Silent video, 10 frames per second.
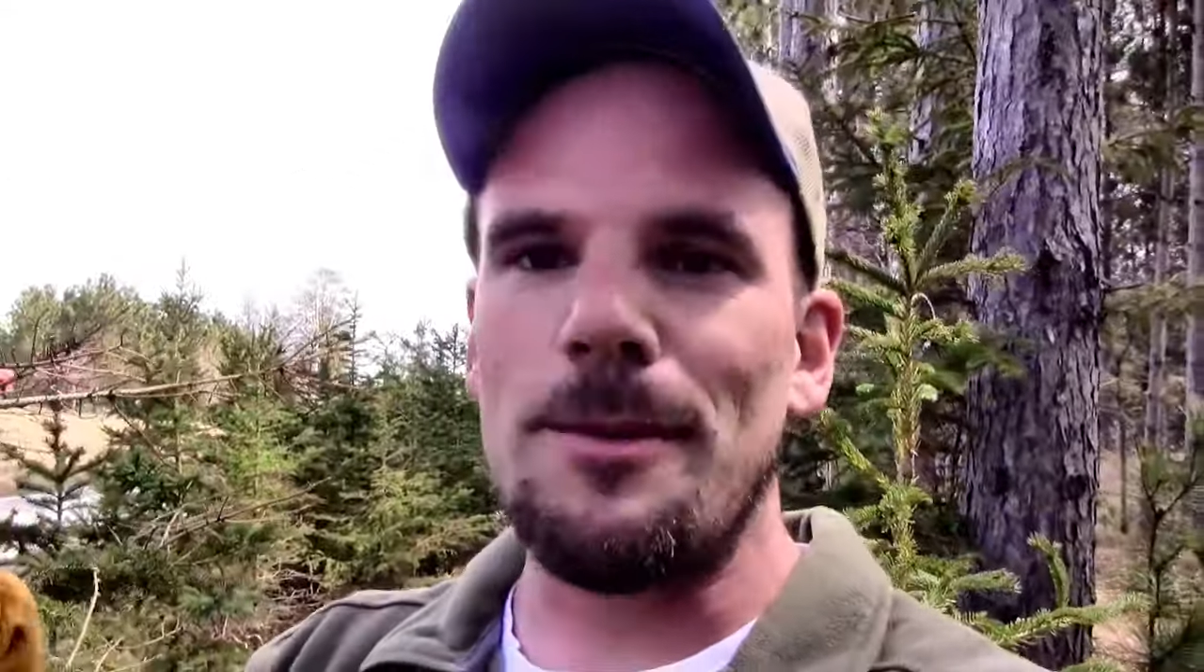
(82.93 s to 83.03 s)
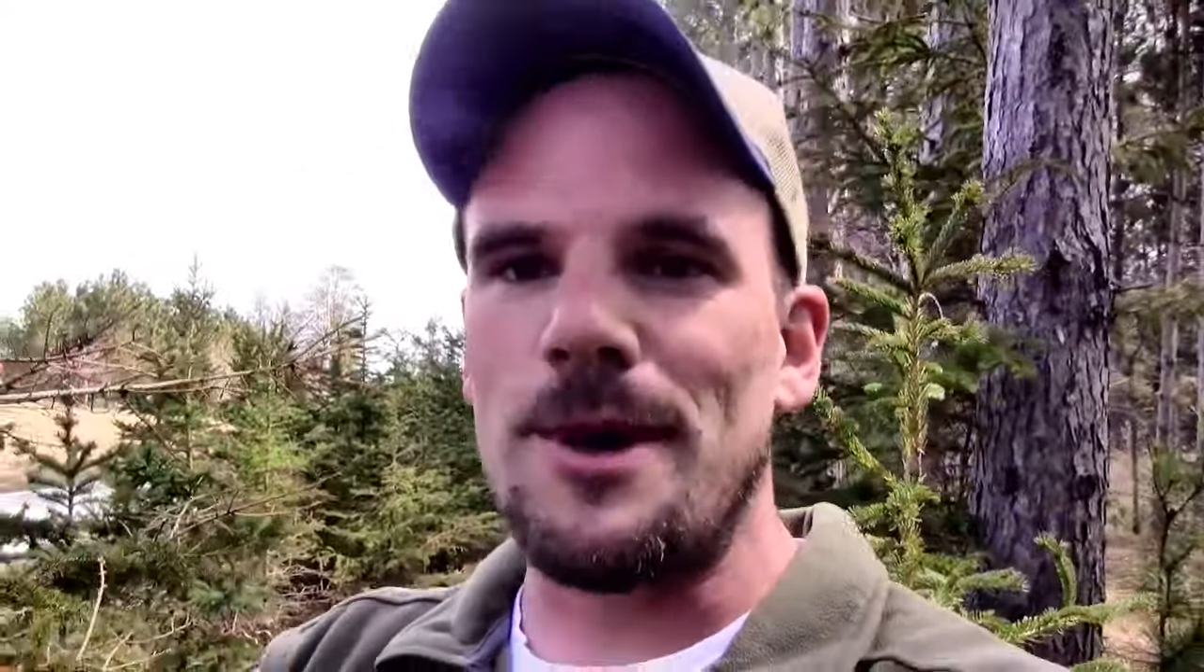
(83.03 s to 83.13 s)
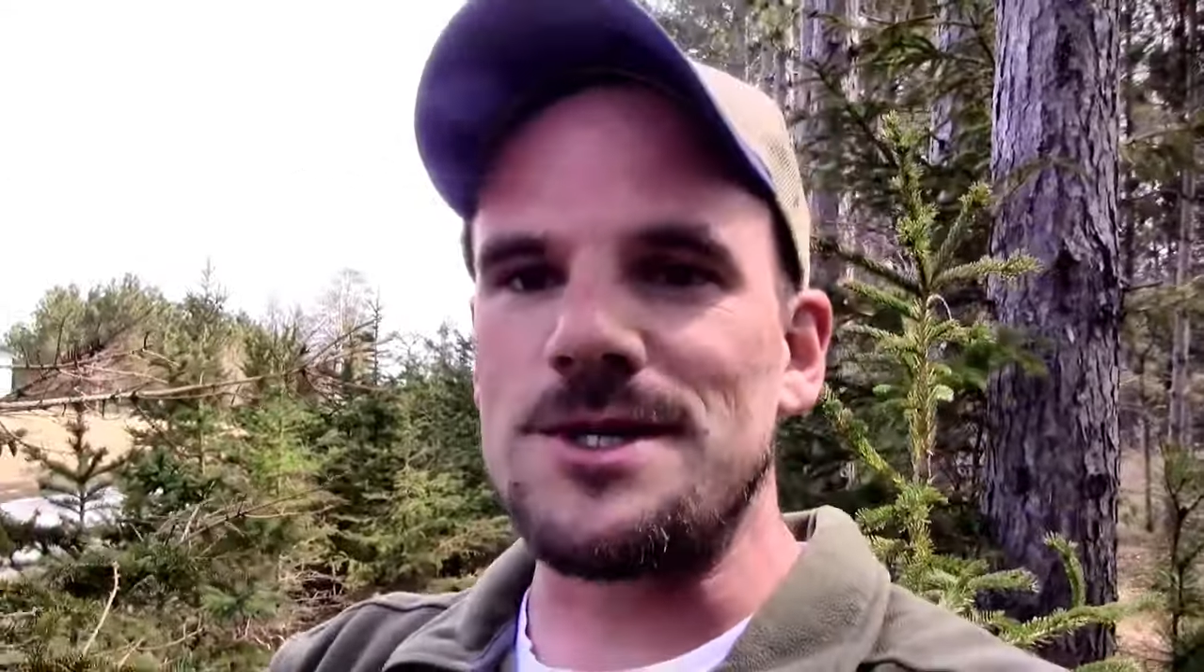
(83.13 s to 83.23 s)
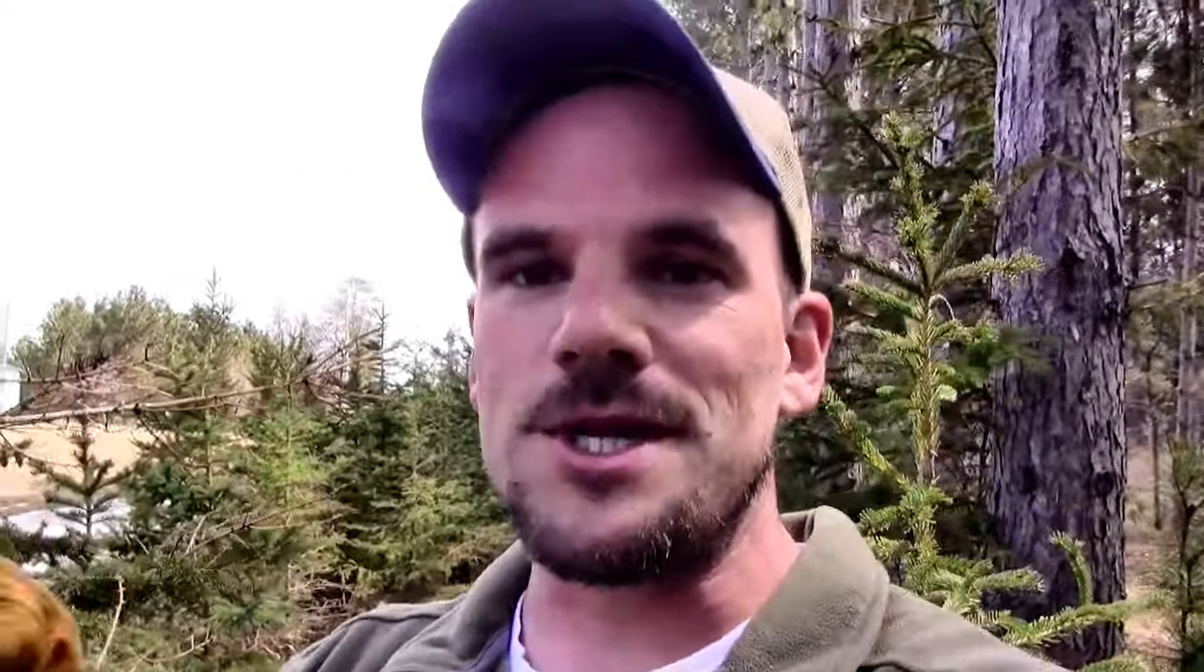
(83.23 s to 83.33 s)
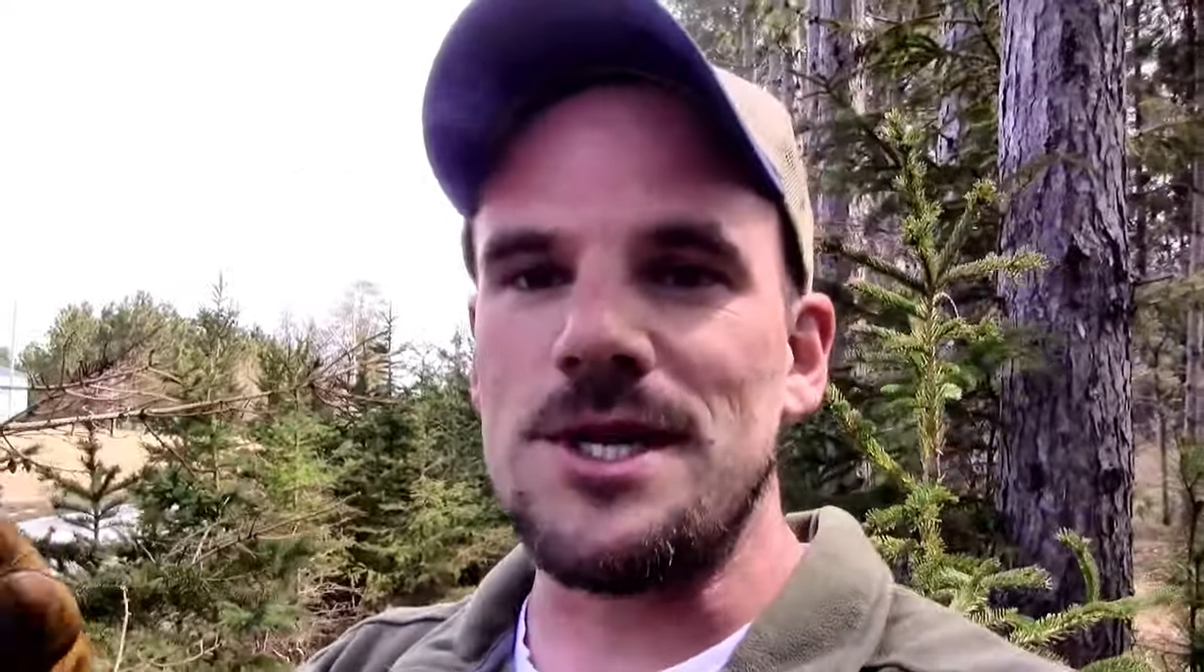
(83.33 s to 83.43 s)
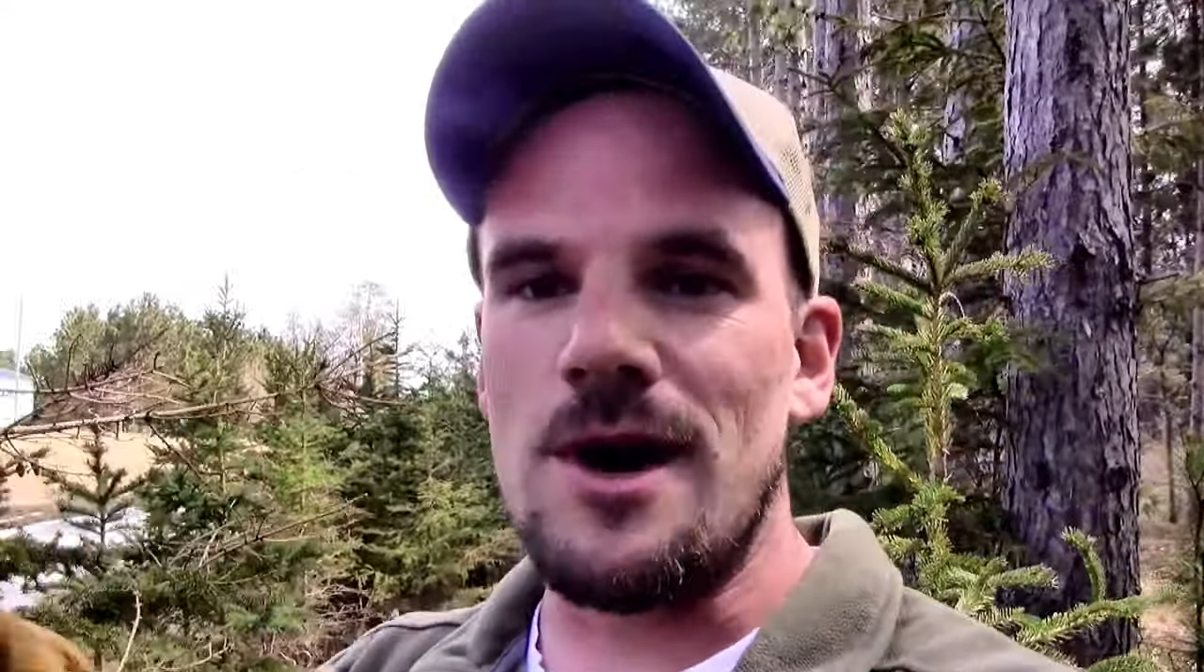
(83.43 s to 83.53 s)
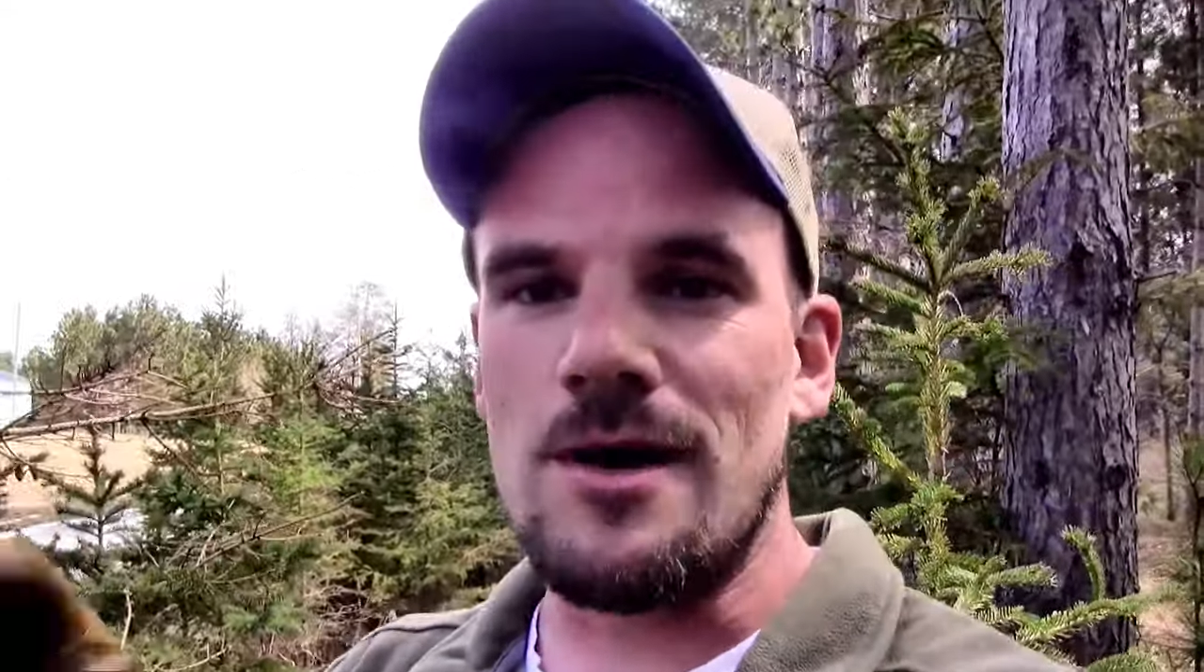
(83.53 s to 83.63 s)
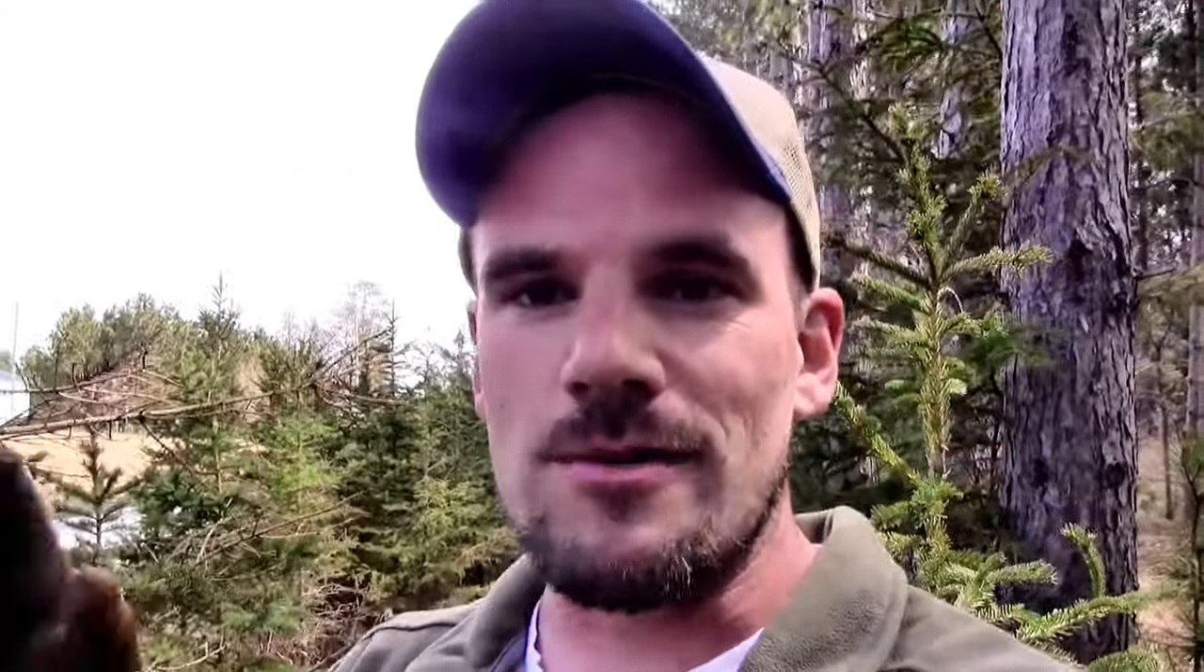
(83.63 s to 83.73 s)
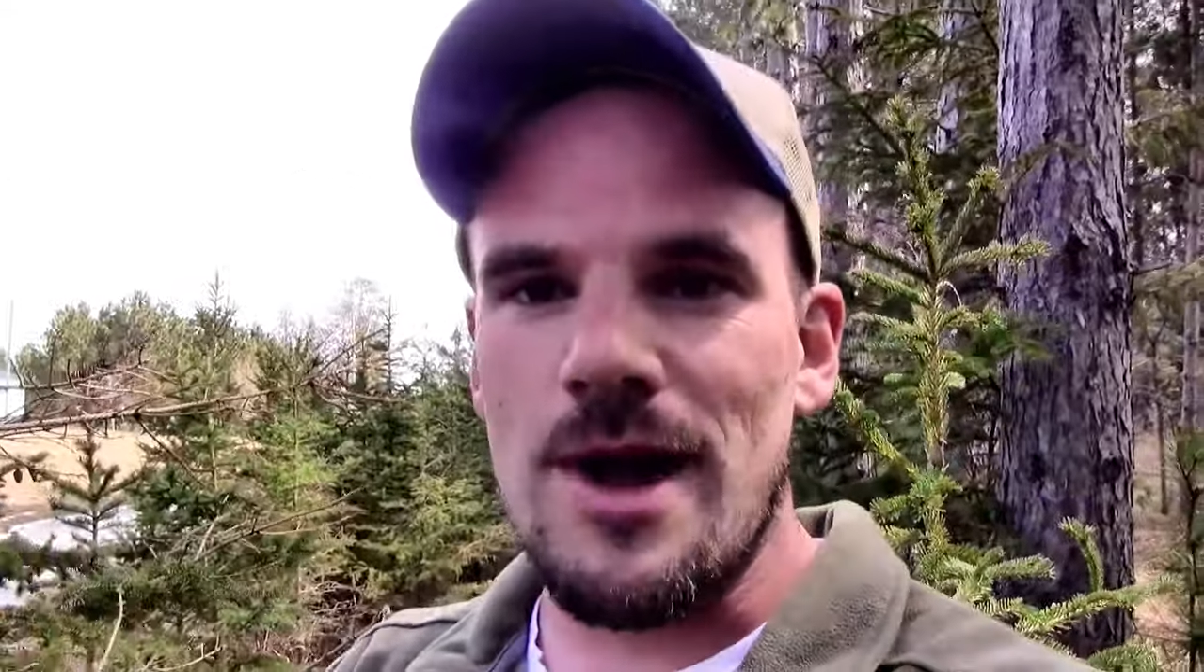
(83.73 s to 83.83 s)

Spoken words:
bunch of young